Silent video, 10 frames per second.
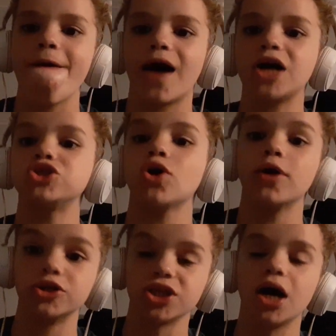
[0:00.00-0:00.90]
Also,
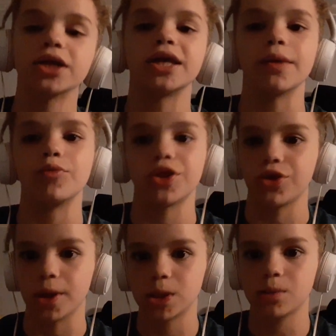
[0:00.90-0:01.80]
our dog came with
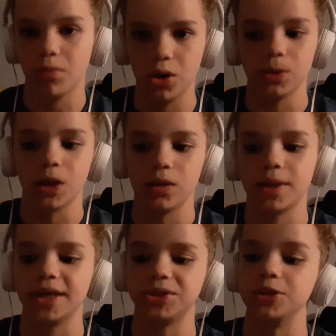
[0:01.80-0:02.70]
us, Merlin,
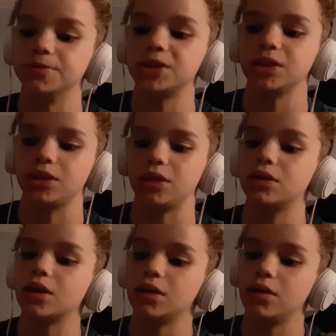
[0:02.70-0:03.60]
as you've seen
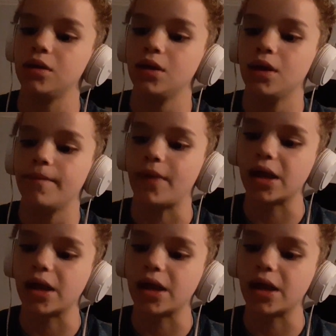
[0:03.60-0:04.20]
in my